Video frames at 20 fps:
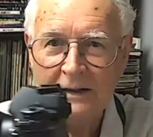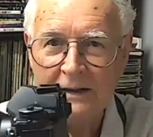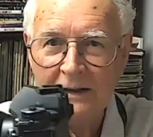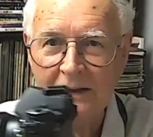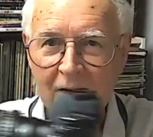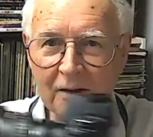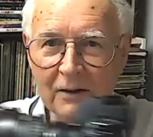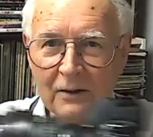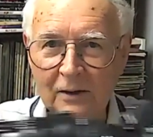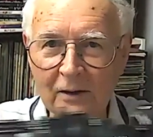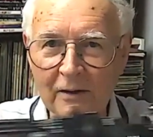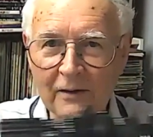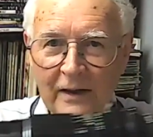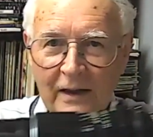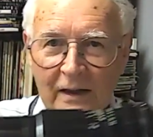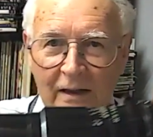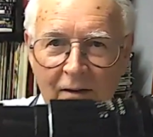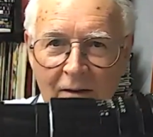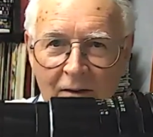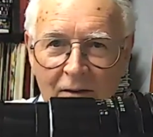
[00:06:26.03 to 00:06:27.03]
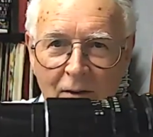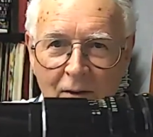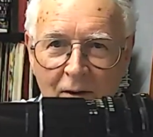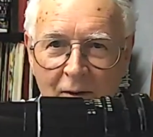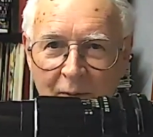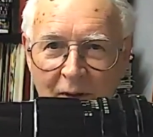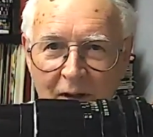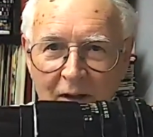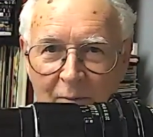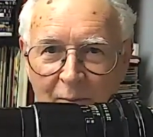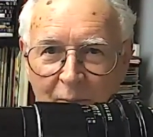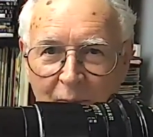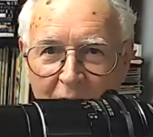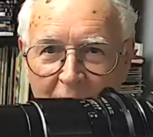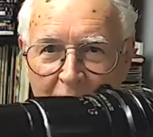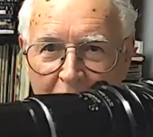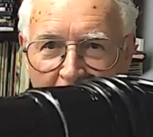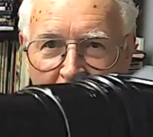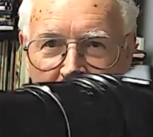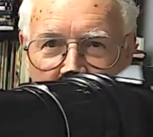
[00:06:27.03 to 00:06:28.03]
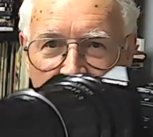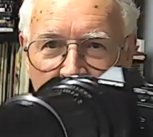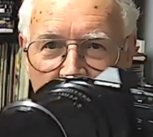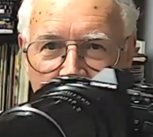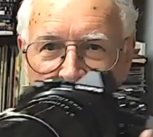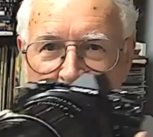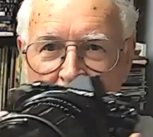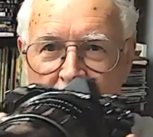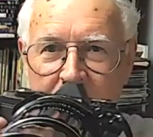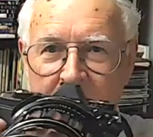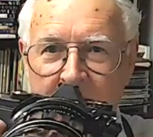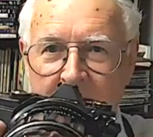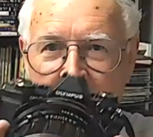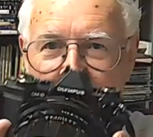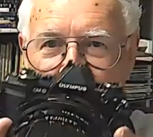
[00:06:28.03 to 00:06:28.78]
And look at that. Talk about a behemoth that is.